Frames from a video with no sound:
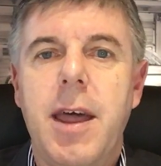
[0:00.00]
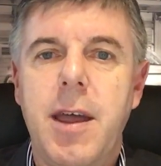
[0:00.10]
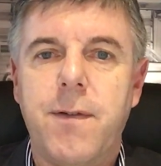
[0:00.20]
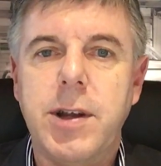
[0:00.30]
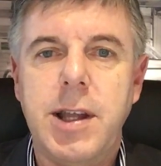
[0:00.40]

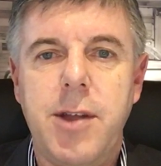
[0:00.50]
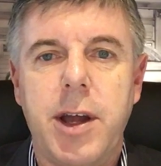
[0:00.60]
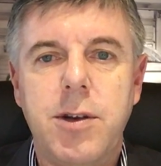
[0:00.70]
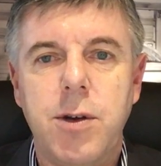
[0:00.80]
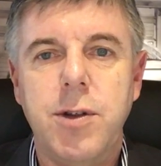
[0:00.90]
Every year
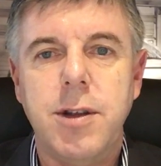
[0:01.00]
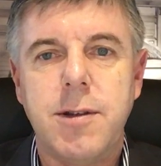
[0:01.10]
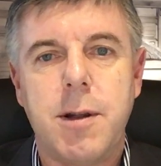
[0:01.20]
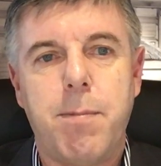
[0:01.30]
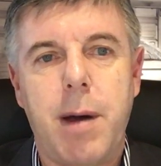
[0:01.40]
they do
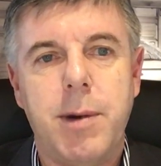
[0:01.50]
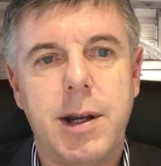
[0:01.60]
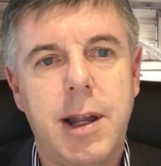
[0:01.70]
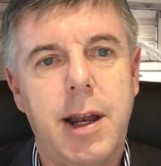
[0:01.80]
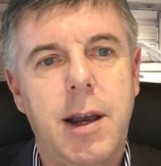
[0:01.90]
this, the
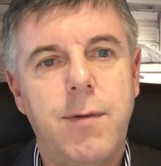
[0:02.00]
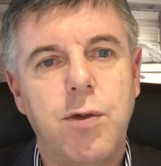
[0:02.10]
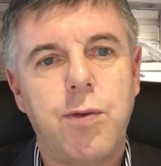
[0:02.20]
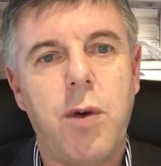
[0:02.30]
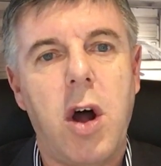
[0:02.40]
public debt
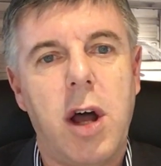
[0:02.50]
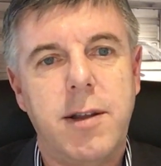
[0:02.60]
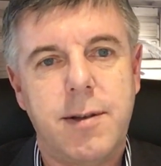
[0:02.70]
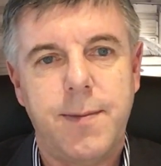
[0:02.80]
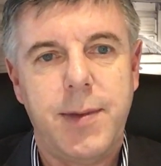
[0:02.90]
levels
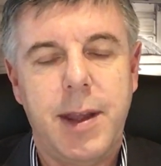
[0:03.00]
rise.